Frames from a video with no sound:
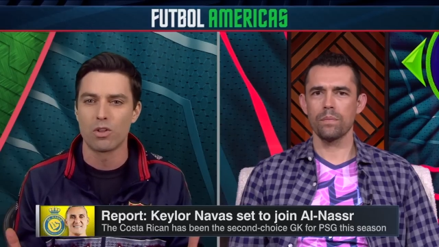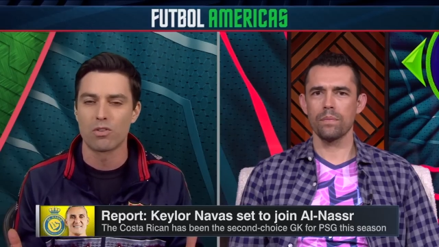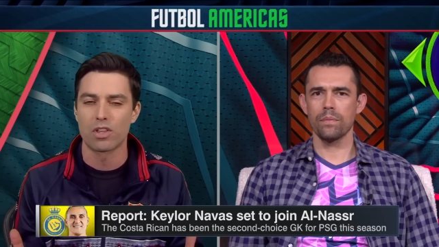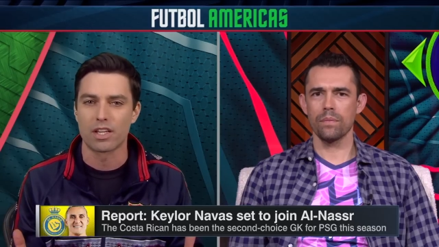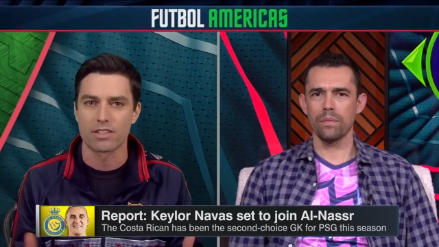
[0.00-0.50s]
Speaker 1: do you
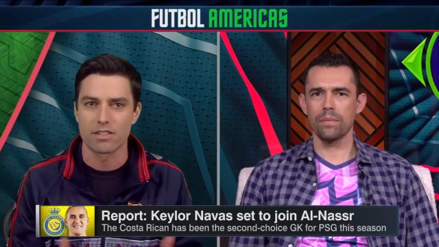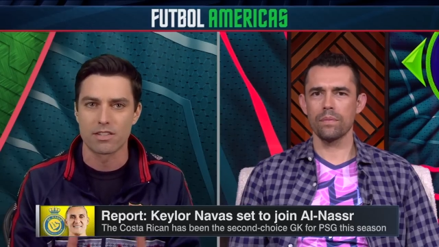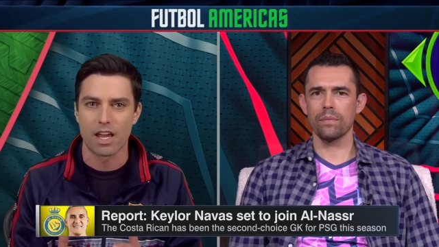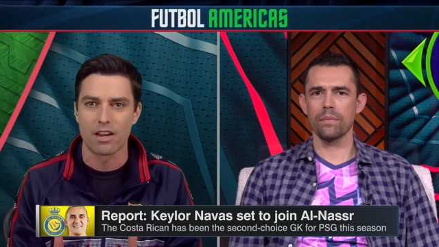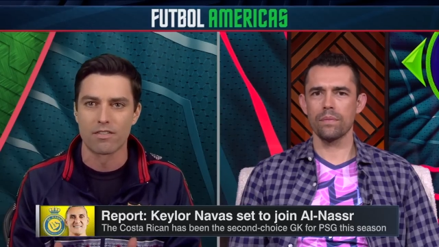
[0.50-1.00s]
think? Is this
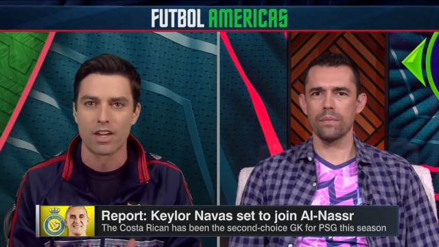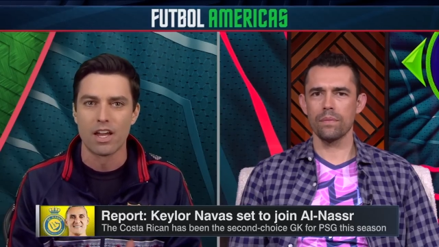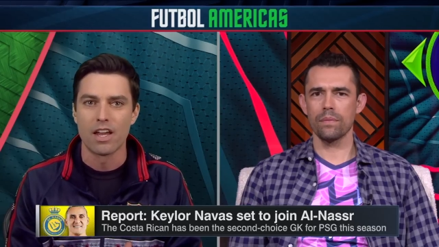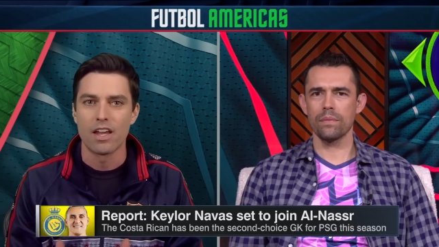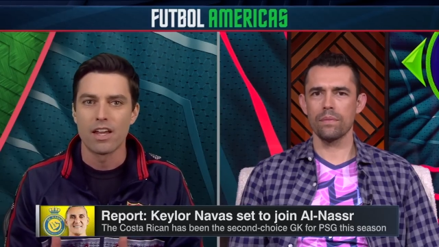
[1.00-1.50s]
the end of
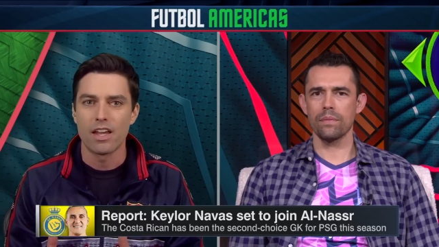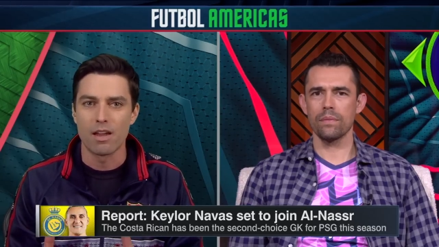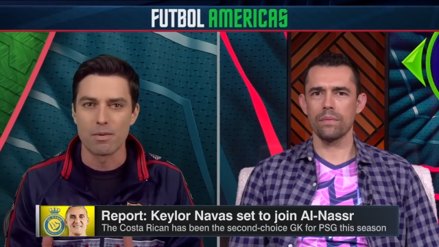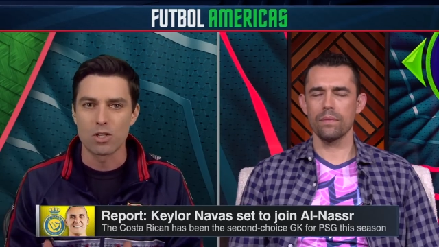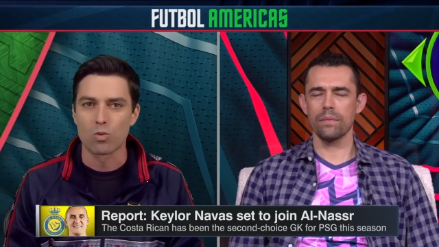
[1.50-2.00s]

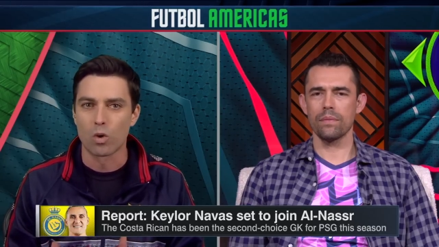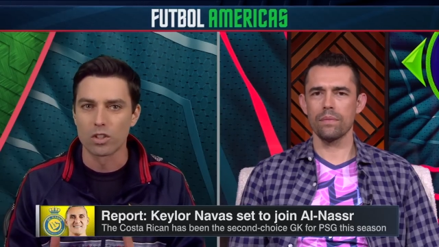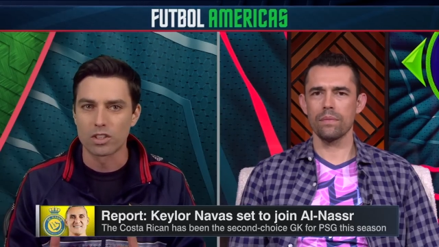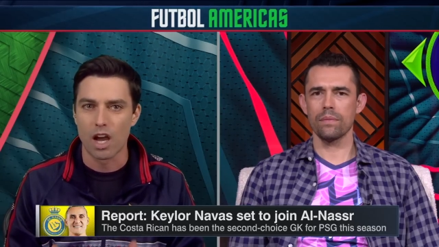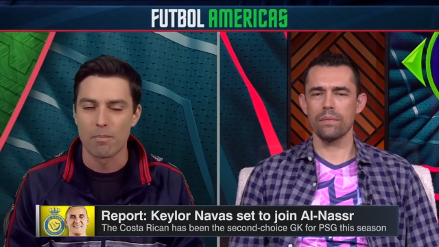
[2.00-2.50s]
him and his
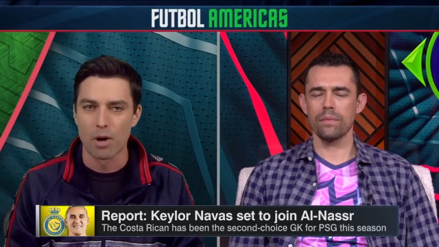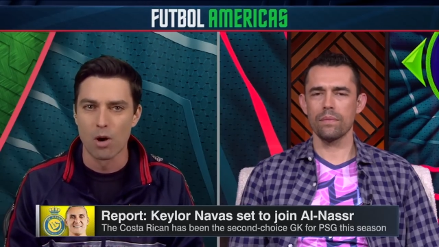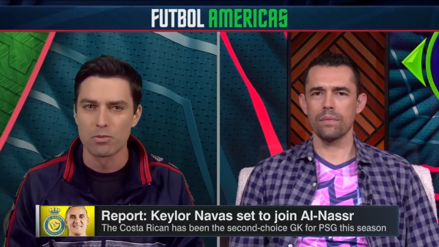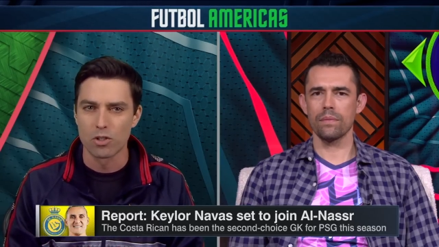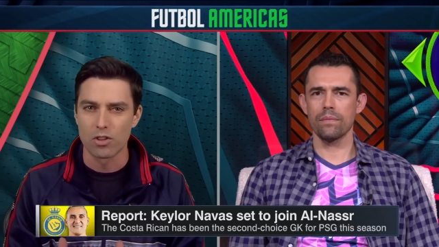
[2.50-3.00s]
World Cup
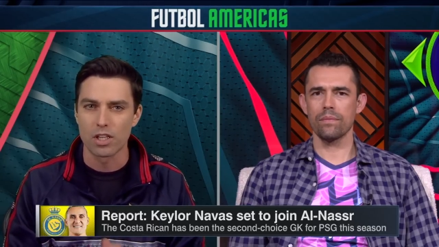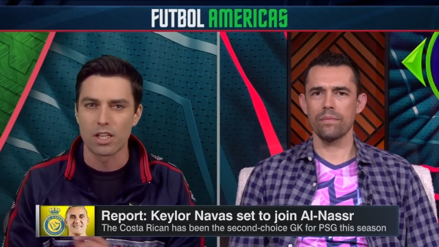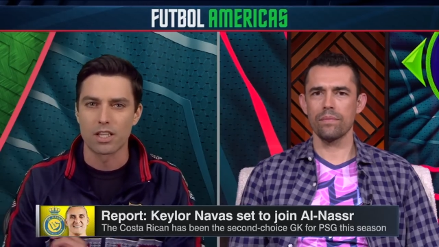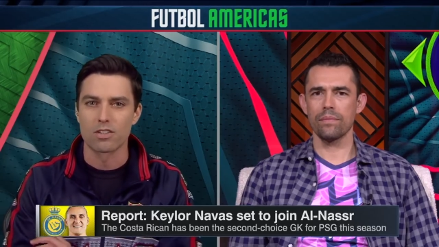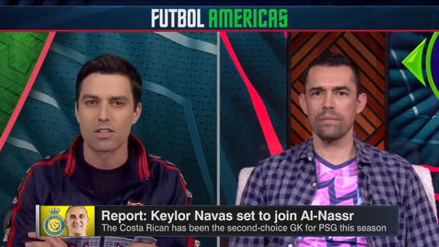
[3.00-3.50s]
hopes, or you think
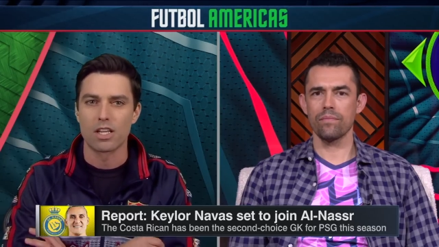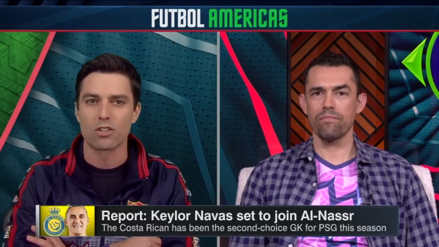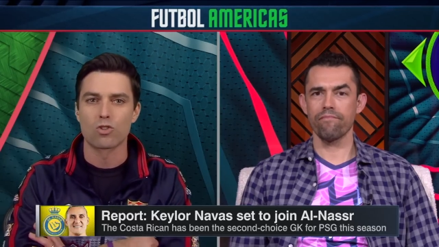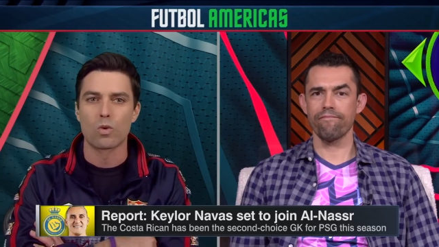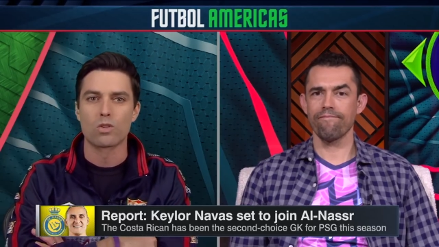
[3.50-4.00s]
he can he
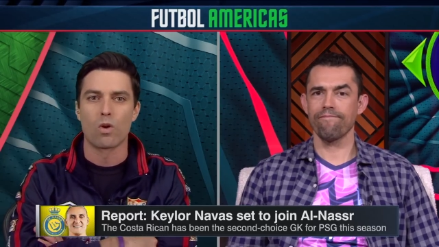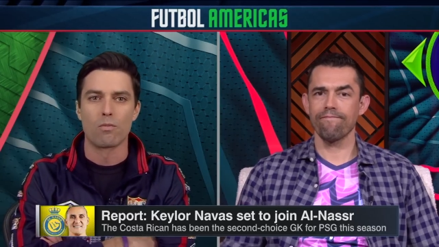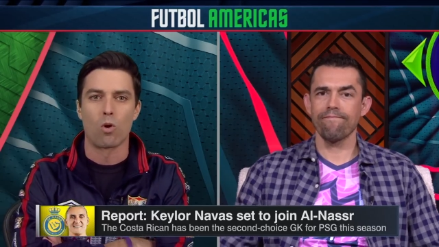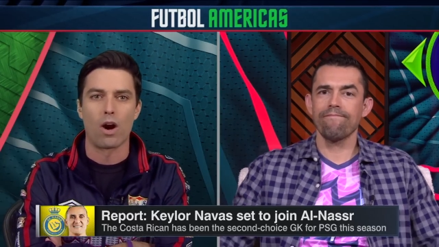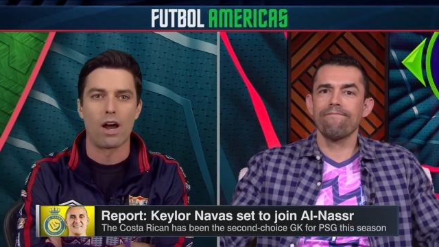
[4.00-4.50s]
can squeeze
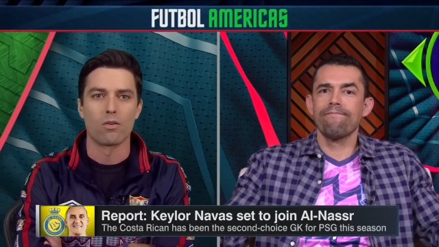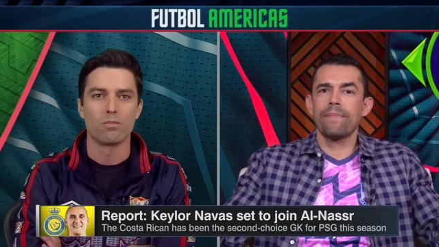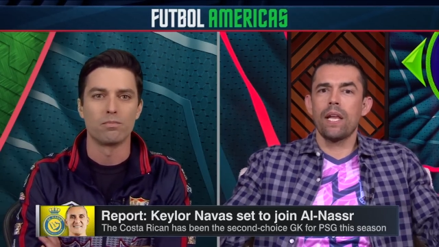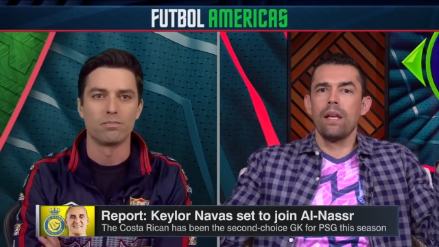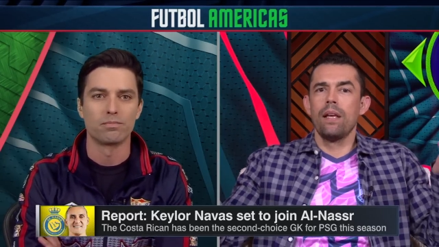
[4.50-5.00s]
one more out?
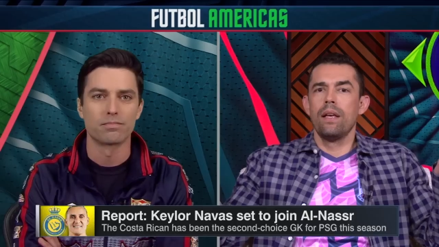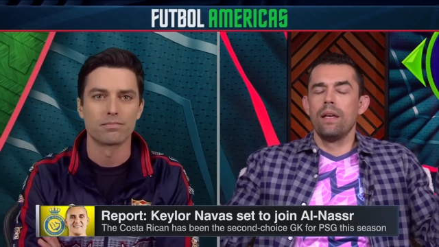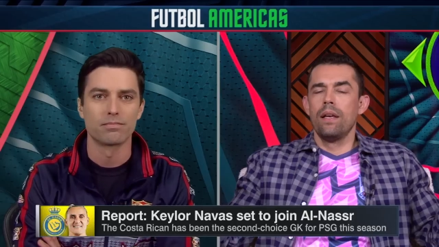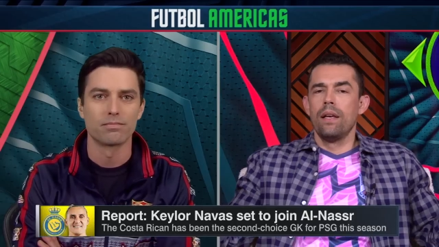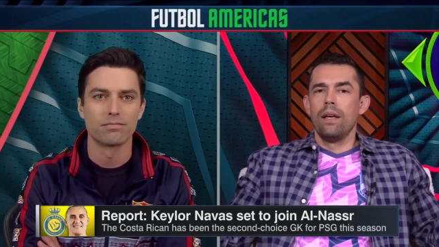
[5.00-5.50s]

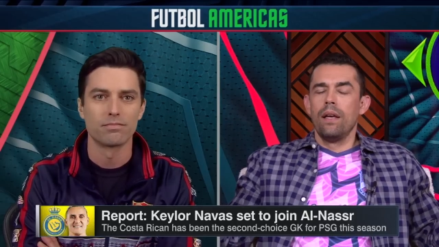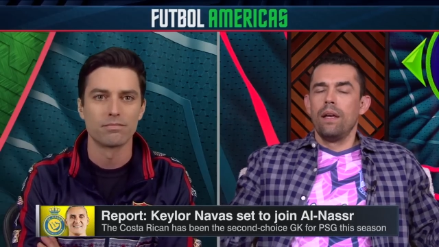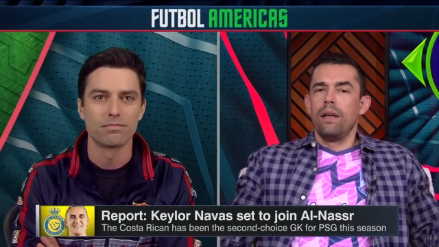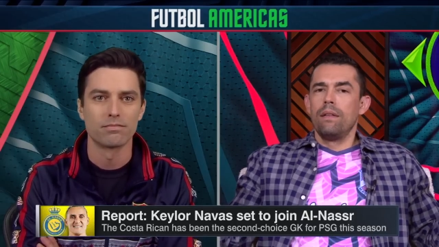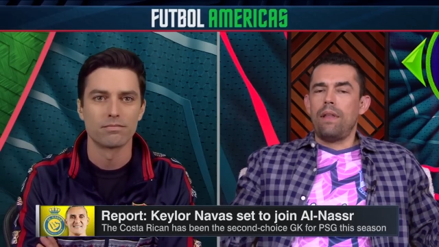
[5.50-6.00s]

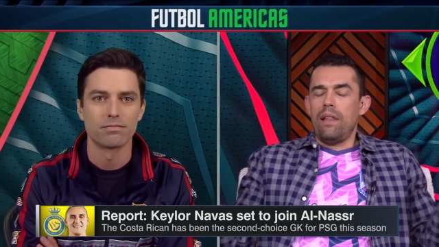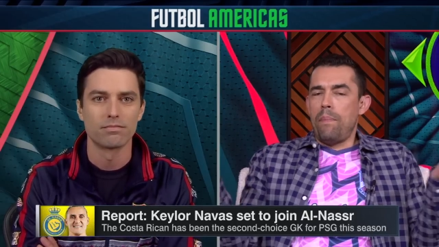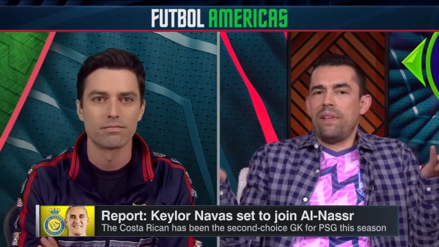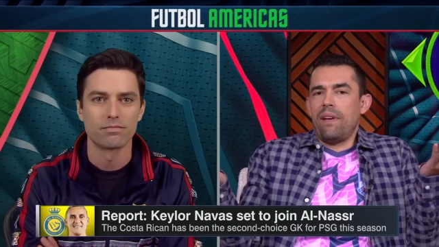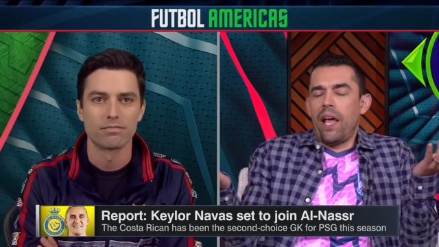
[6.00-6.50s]
Speaker 2: That
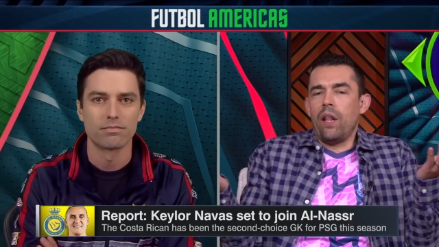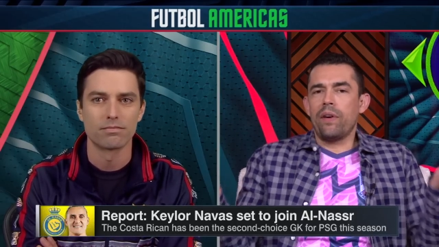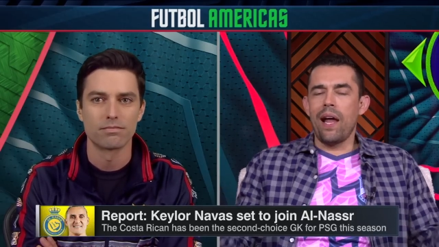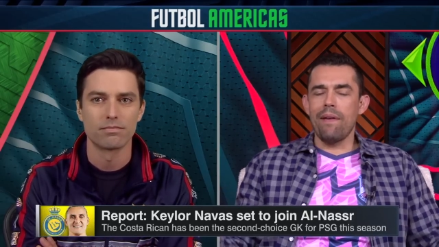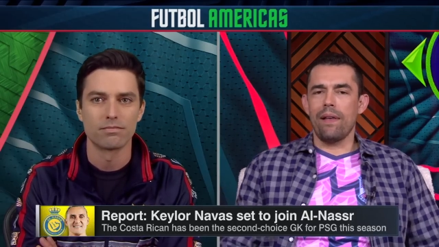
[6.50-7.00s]
depends on Keylor
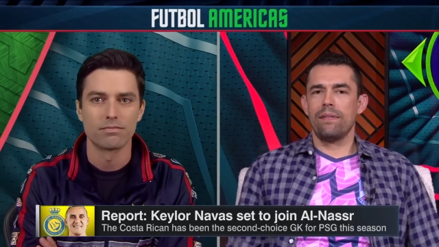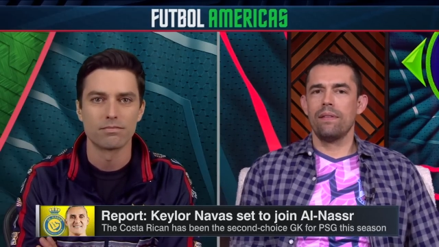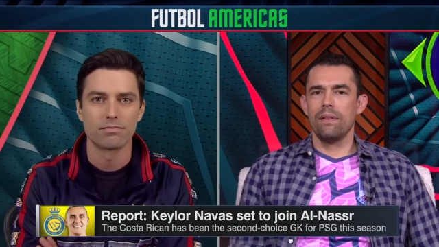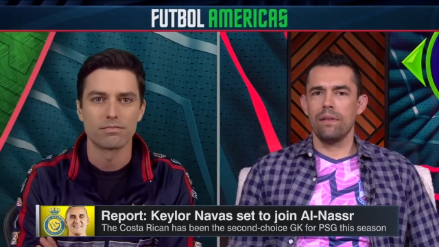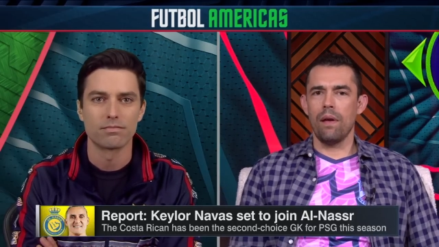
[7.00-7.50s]
Navas.
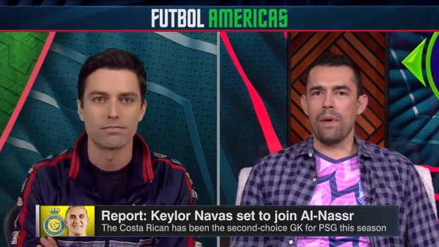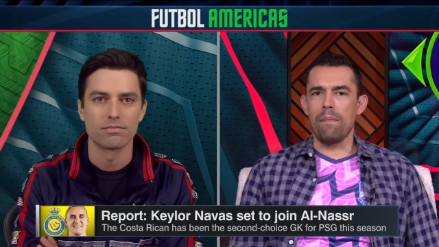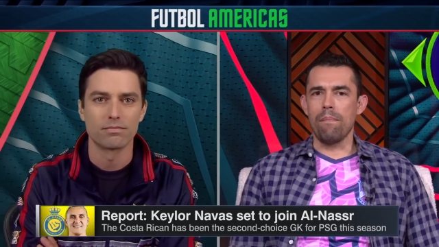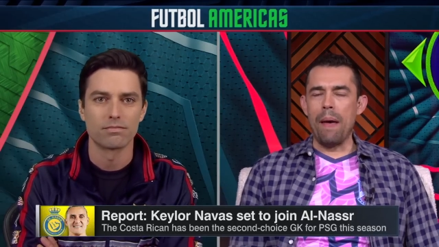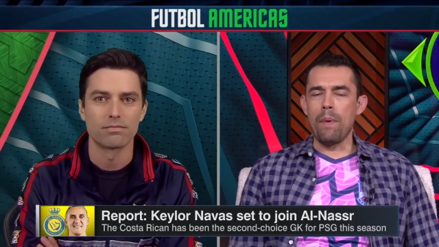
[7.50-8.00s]
I mean,
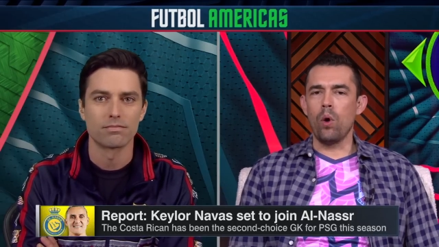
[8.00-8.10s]
Memo